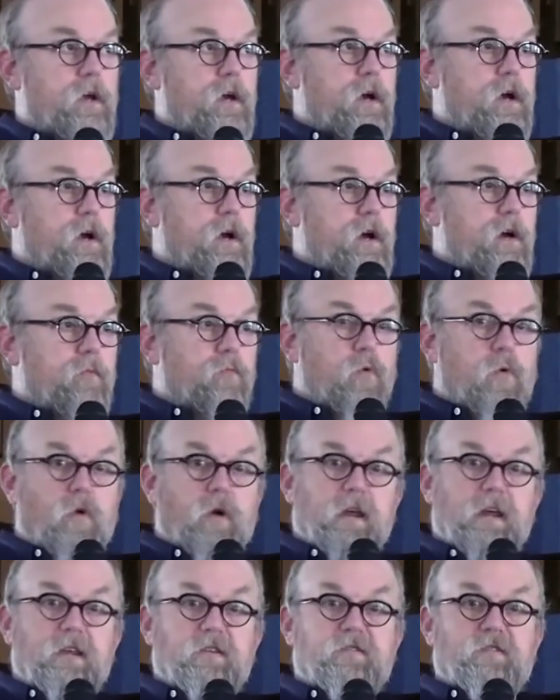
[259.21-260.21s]

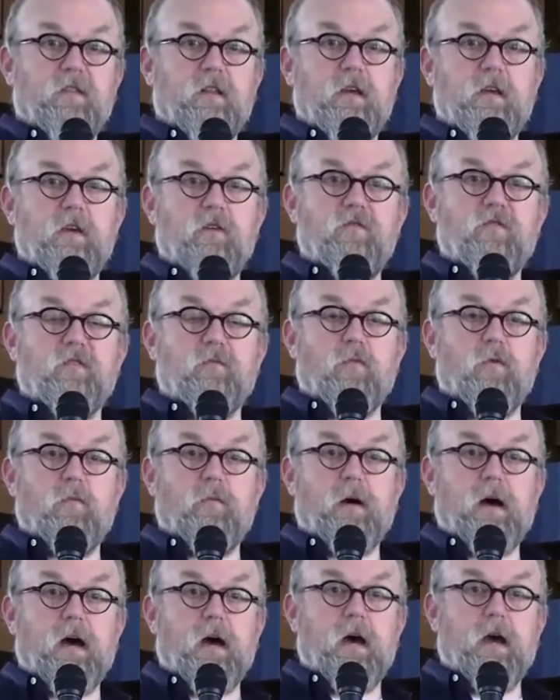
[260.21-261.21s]
more easily usable
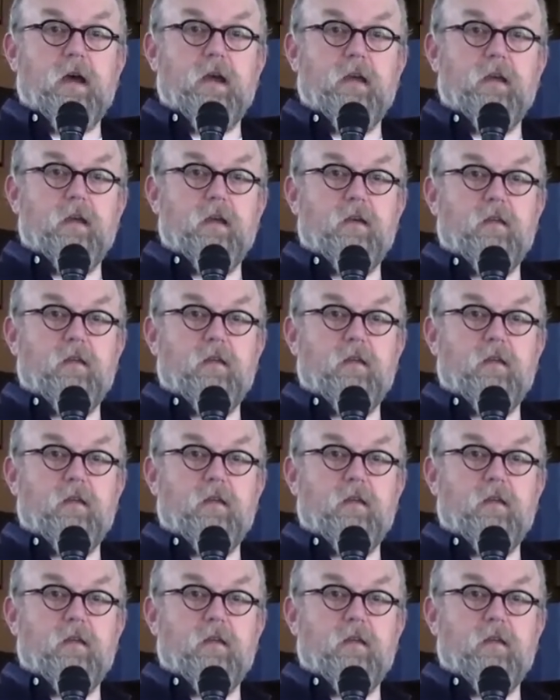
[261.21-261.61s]
by